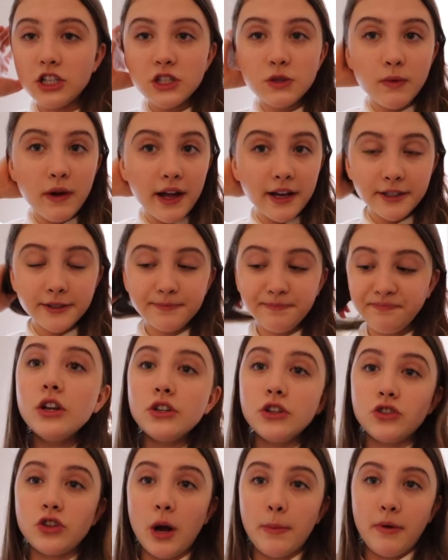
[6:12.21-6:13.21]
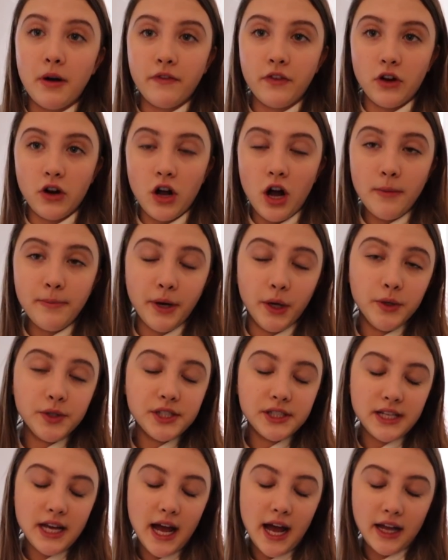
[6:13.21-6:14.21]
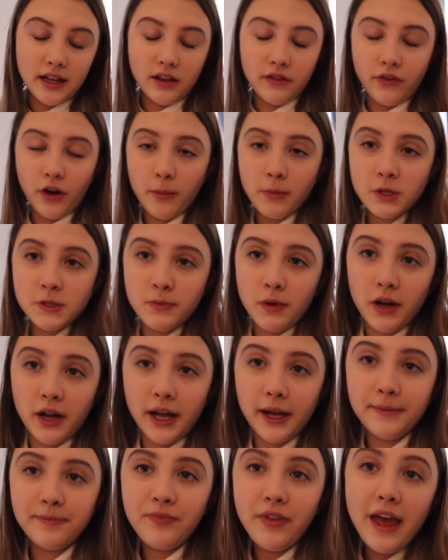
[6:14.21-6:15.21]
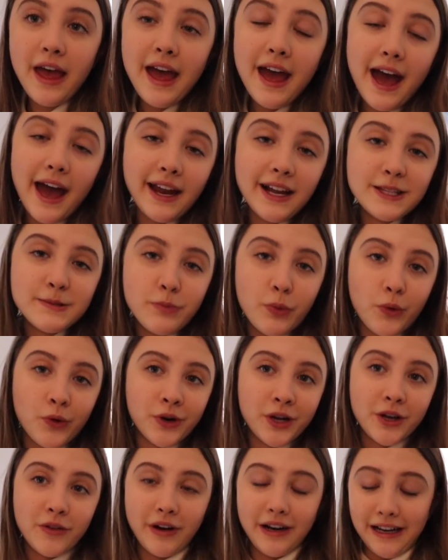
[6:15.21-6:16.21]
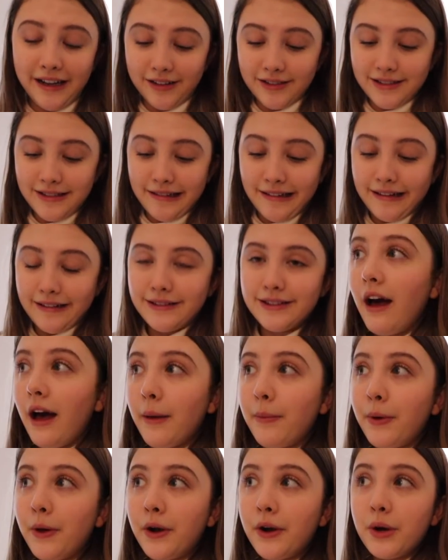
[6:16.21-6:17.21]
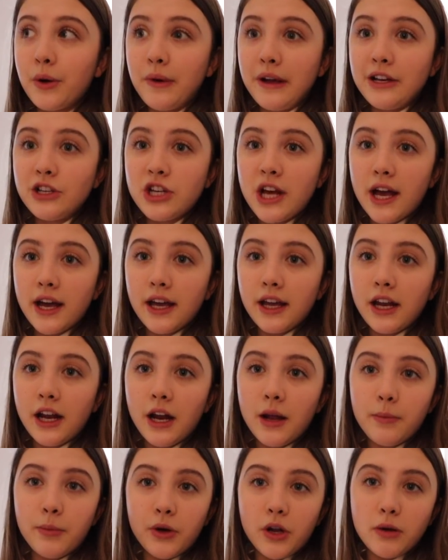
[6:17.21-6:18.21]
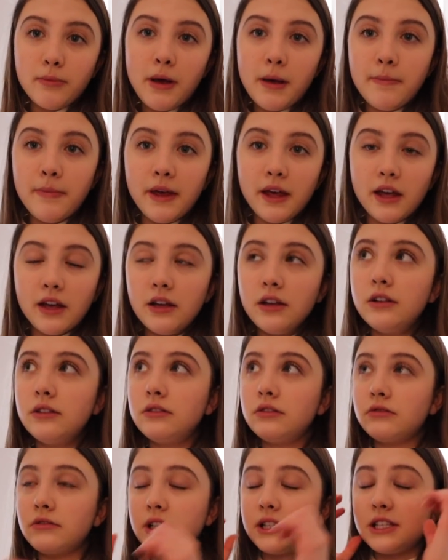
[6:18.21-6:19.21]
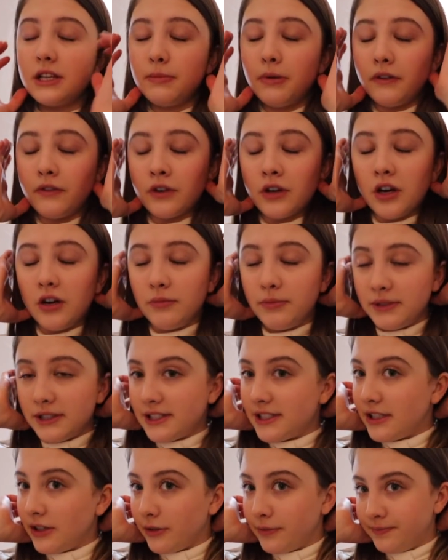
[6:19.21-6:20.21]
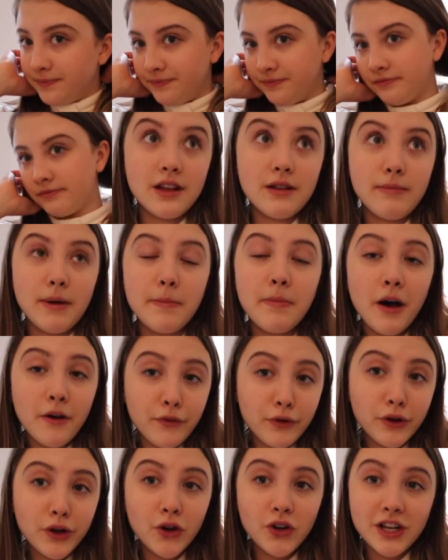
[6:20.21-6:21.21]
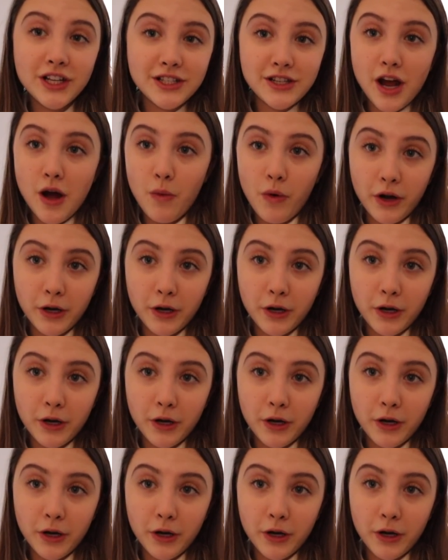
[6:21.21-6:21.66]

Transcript: just went to drop off our compost at the farmer's market and it's pouring rain outside. I put on a rain jacket and I put on my big Aritzia puffer coat, but still, my puffer coat is not